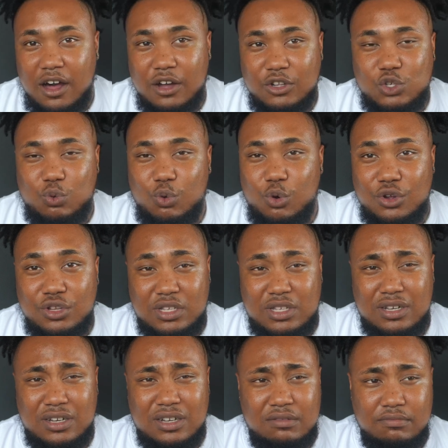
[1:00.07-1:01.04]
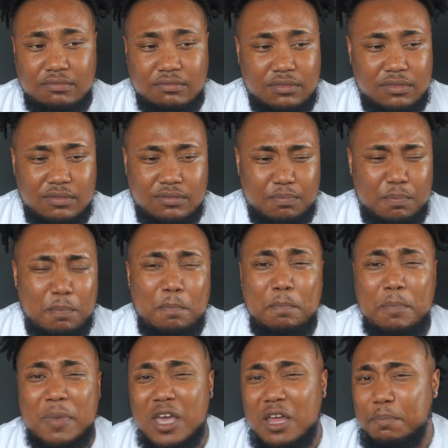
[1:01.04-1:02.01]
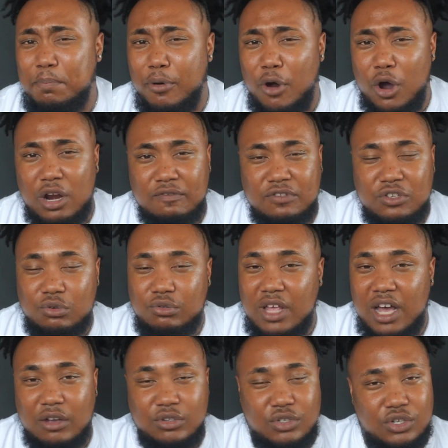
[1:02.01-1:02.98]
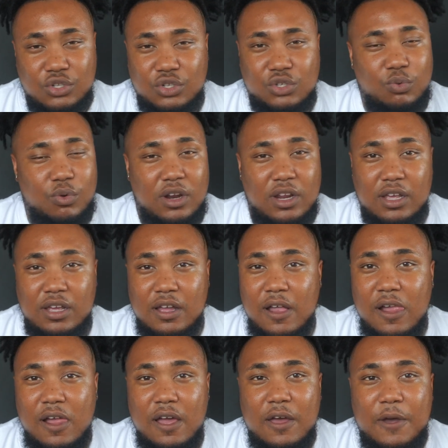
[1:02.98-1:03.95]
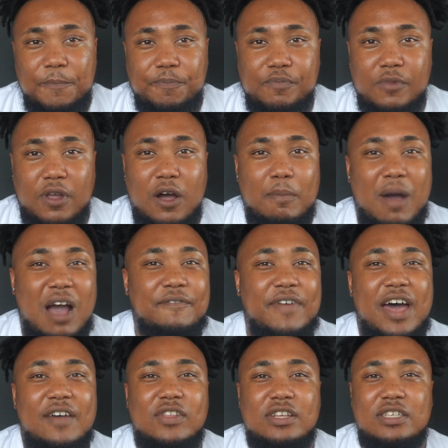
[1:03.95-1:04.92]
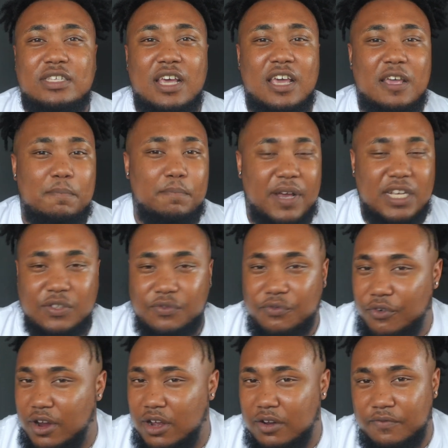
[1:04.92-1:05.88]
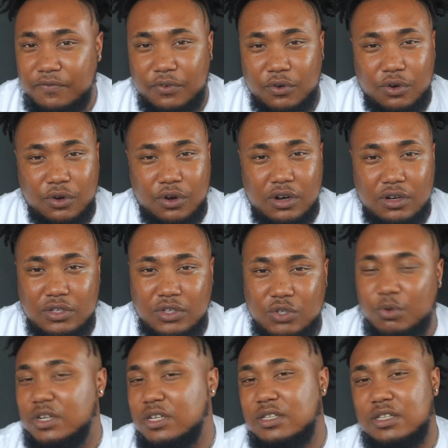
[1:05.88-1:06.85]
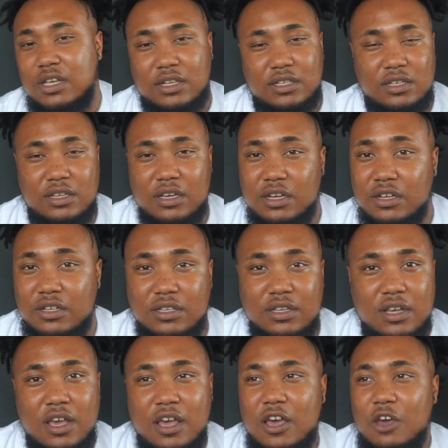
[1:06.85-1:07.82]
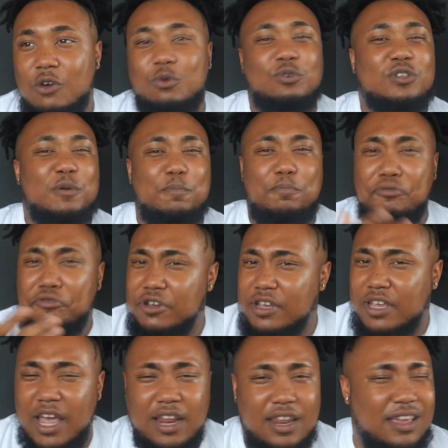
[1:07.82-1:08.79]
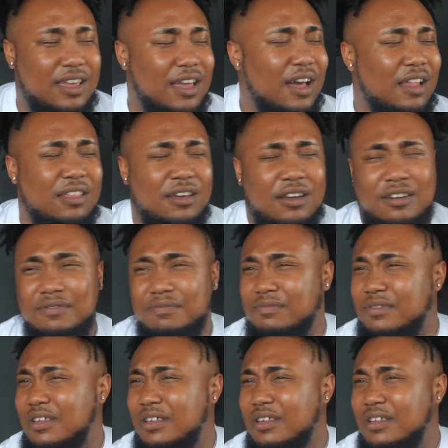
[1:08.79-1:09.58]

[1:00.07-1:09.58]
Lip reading: towards the mid part of 2020. I've had the same best friend for 26 years. We was in pre-K together,